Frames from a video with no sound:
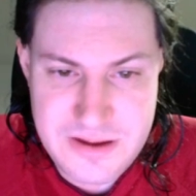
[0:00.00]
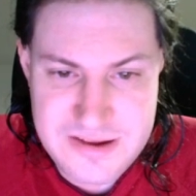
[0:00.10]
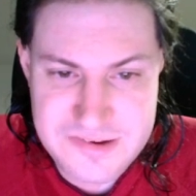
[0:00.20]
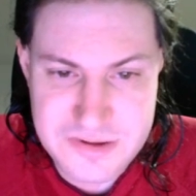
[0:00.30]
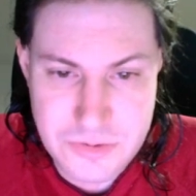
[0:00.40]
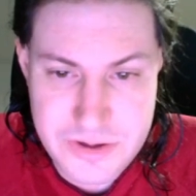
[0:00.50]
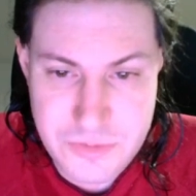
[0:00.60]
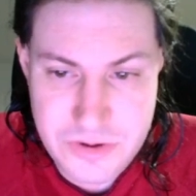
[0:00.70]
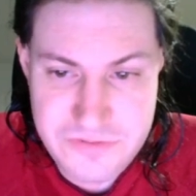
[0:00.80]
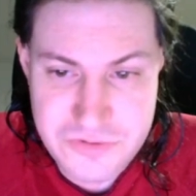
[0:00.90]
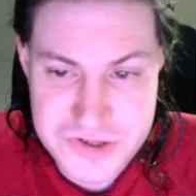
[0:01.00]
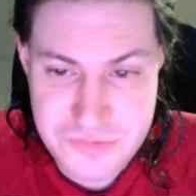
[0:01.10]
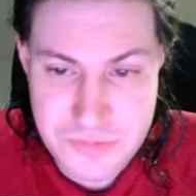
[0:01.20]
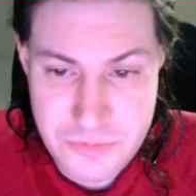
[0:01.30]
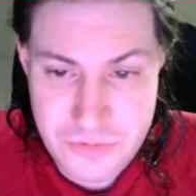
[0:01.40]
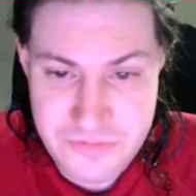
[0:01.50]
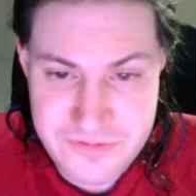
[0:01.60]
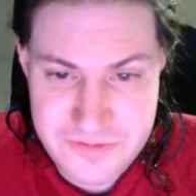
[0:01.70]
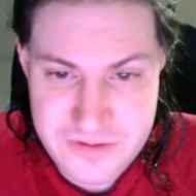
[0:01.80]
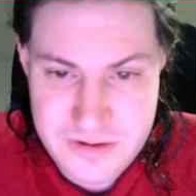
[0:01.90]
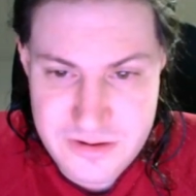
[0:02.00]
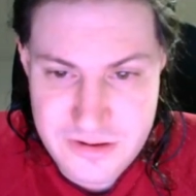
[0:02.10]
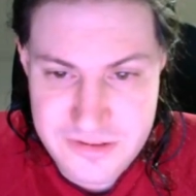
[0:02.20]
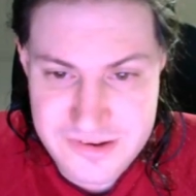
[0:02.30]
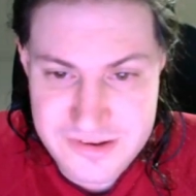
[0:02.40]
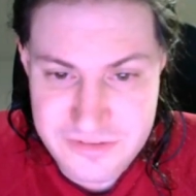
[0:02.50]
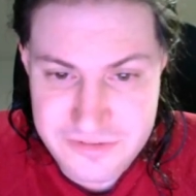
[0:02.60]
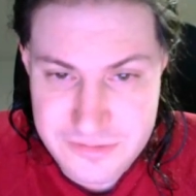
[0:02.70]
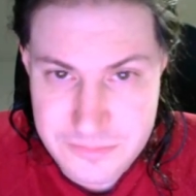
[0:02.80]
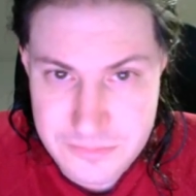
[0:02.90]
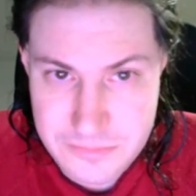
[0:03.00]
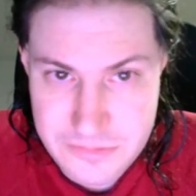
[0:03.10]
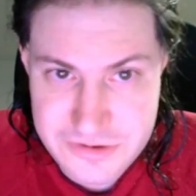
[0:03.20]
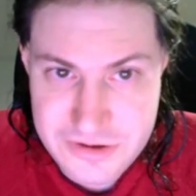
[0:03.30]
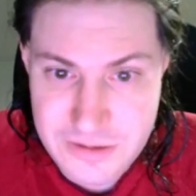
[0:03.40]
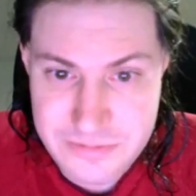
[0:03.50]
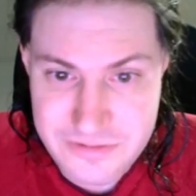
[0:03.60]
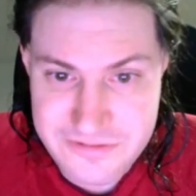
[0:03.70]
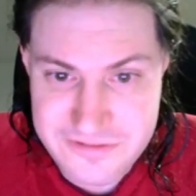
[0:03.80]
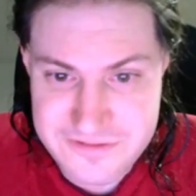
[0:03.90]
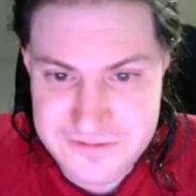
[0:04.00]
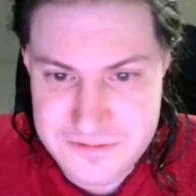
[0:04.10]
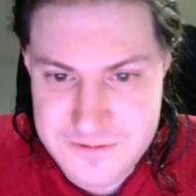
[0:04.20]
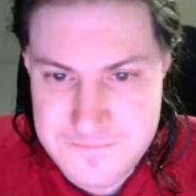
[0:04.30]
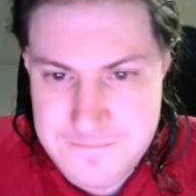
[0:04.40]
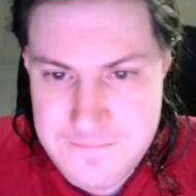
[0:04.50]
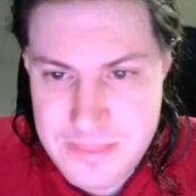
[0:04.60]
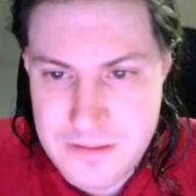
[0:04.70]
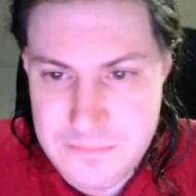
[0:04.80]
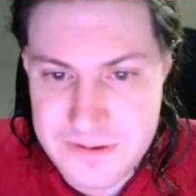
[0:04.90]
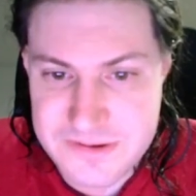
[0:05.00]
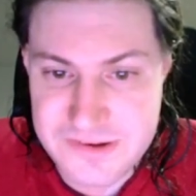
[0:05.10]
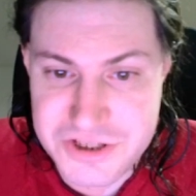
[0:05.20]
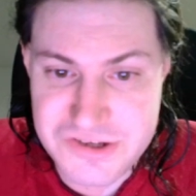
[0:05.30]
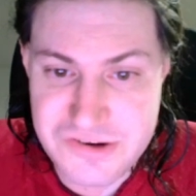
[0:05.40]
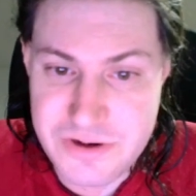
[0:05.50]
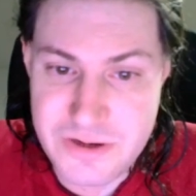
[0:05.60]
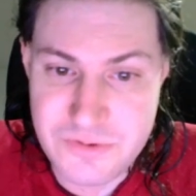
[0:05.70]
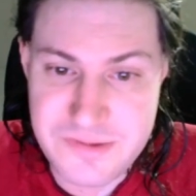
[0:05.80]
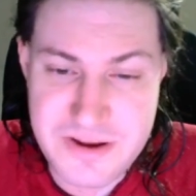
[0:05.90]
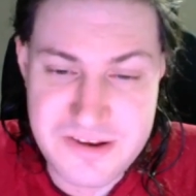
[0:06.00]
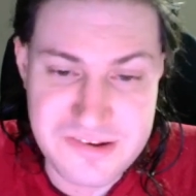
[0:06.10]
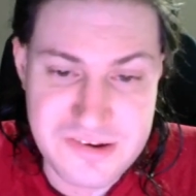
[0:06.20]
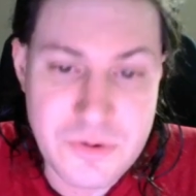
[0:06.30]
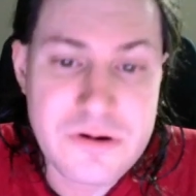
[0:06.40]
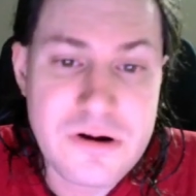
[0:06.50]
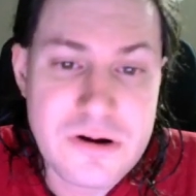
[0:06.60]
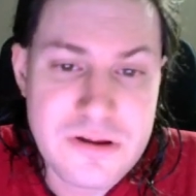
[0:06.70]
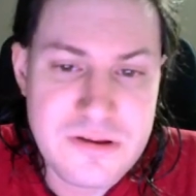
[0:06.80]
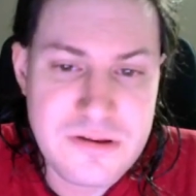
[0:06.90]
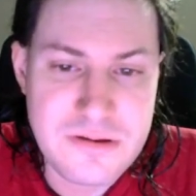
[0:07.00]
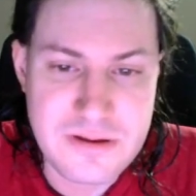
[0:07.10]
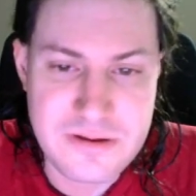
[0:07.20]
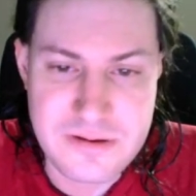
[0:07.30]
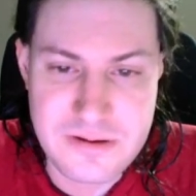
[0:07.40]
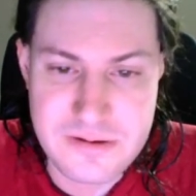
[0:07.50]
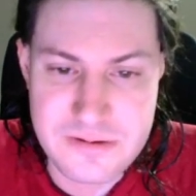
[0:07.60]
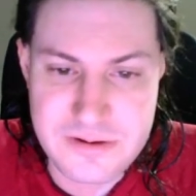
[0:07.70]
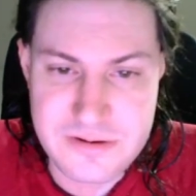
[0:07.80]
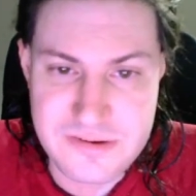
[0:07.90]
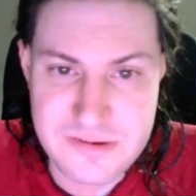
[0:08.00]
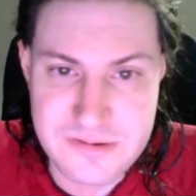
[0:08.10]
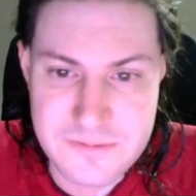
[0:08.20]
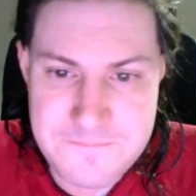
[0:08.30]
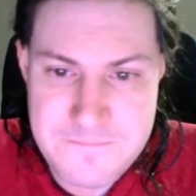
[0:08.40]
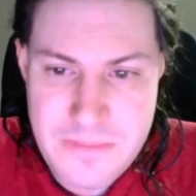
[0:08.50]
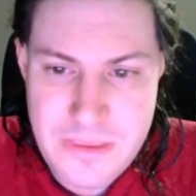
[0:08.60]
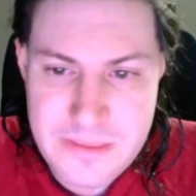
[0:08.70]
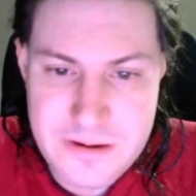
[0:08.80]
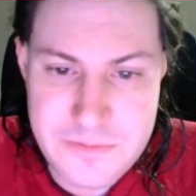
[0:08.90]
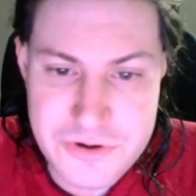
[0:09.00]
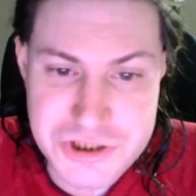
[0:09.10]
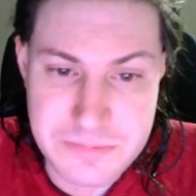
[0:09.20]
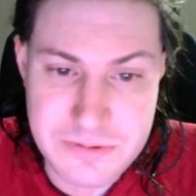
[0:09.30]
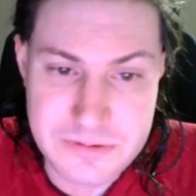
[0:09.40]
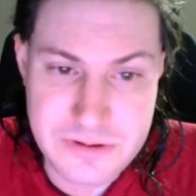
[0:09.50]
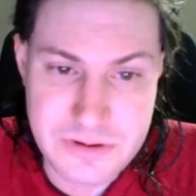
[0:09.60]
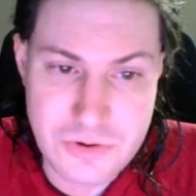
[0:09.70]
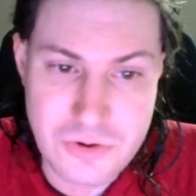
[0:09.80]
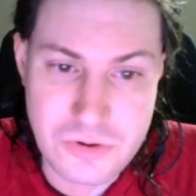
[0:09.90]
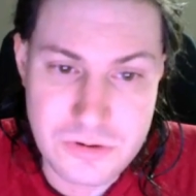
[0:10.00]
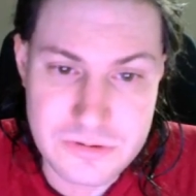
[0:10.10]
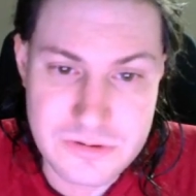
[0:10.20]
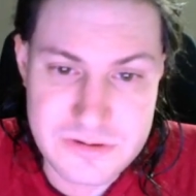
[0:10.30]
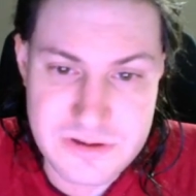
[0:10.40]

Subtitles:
asking, okay, what if you just remove the stuff from the top of Penn Station? So right now it's a Madison Square Garden and a commercial building called